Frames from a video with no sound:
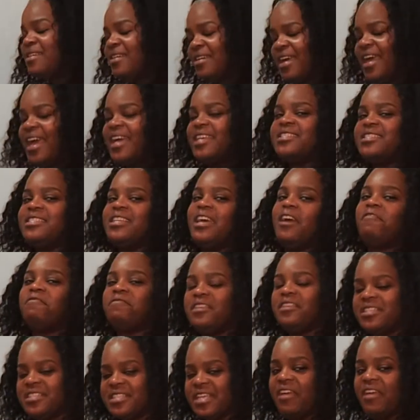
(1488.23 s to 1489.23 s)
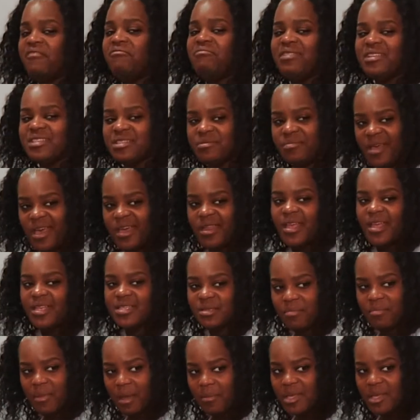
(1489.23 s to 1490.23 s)
has definitely saved me some headaches
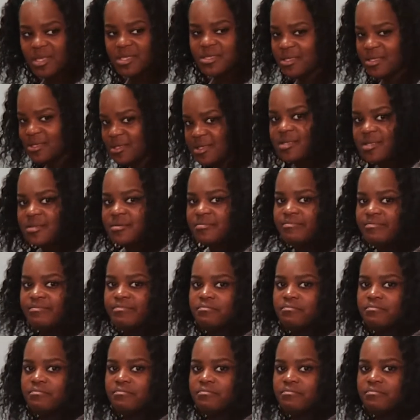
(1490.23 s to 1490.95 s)
in my business.